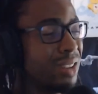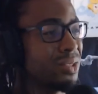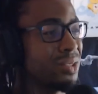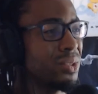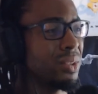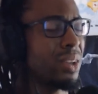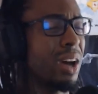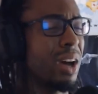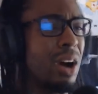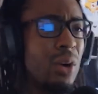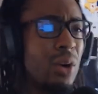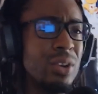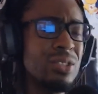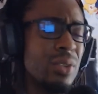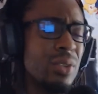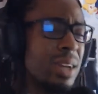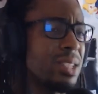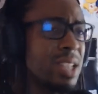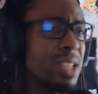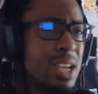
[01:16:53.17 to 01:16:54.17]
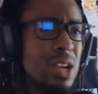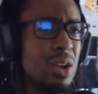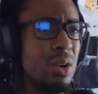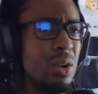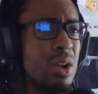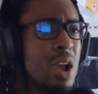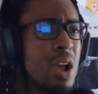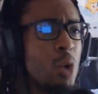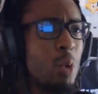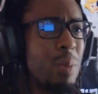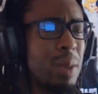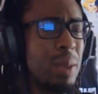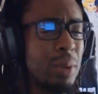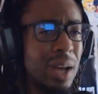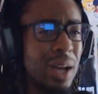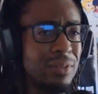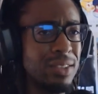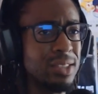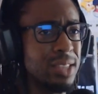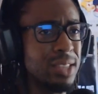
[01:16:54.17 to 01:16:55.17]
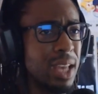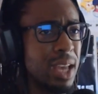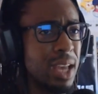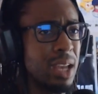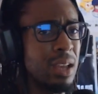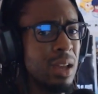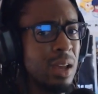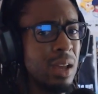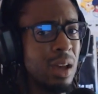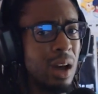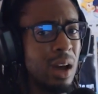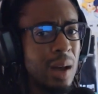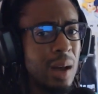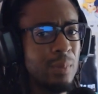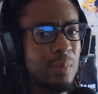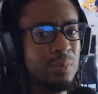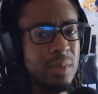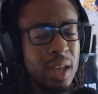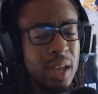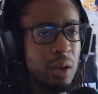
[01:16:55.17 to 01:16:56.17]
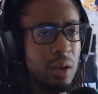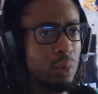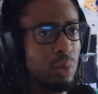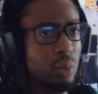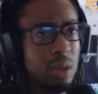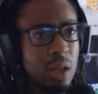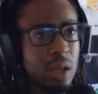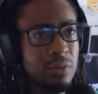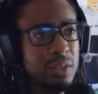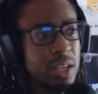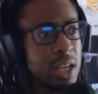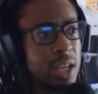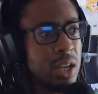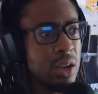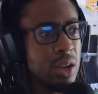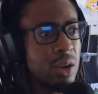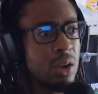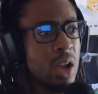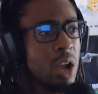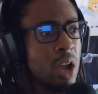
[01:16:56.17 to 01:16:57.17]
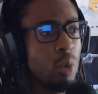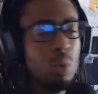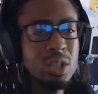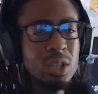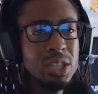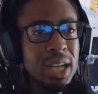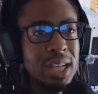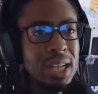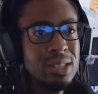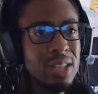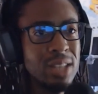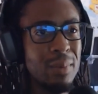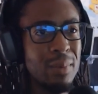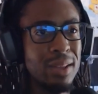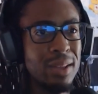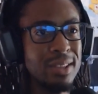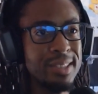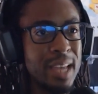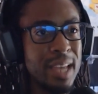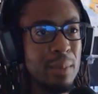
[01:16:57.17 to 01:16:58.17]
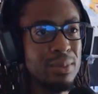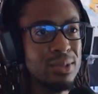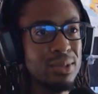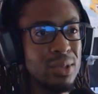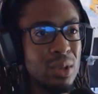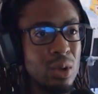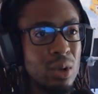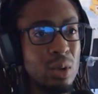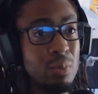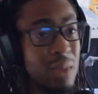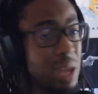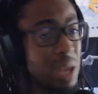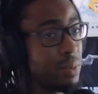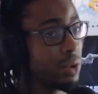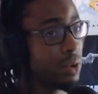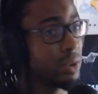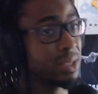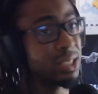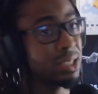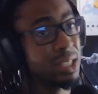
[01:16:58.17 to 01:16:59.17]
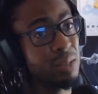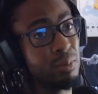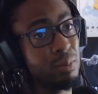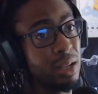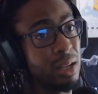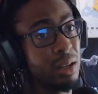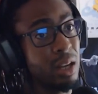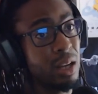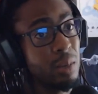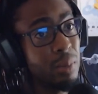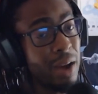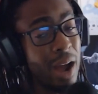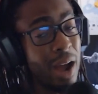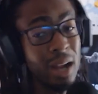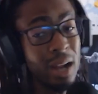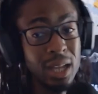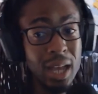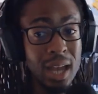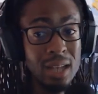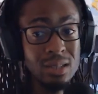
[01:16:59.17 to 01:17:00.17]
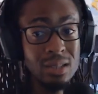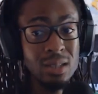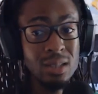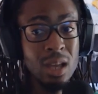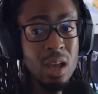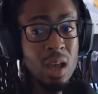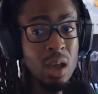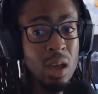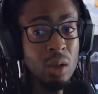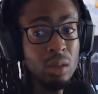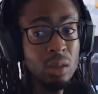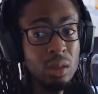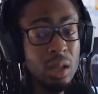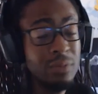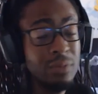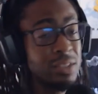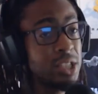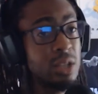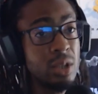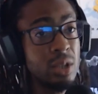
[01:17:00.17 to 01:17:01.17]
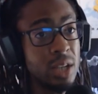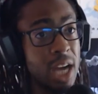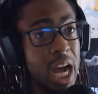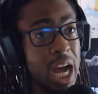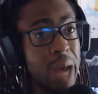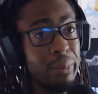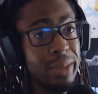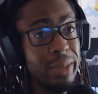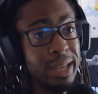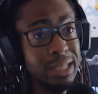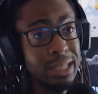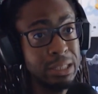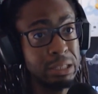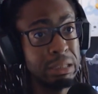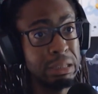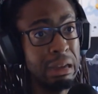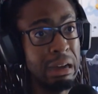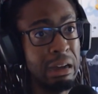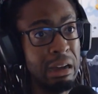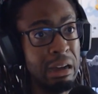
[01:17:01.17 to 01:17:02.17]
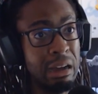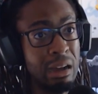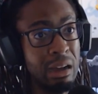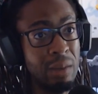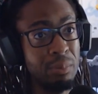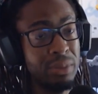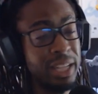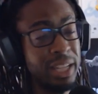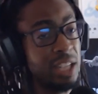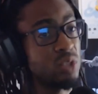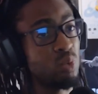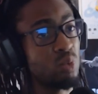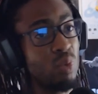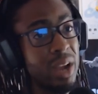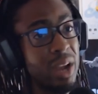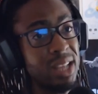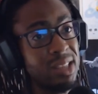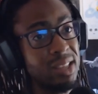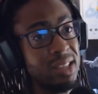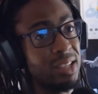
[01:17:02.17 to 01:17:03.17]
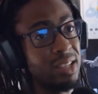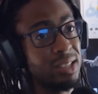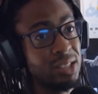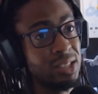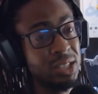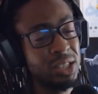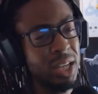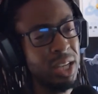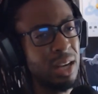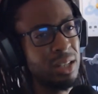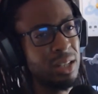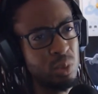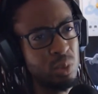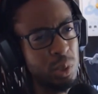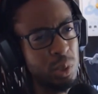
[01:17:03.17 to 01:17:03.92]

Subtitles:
always great to hear what people have to say. Yeah, we'd love to hear what you guys think about this episode. Maybe you're interested in being on the podcast. We'd love to see your comments. Please rate this, share this with your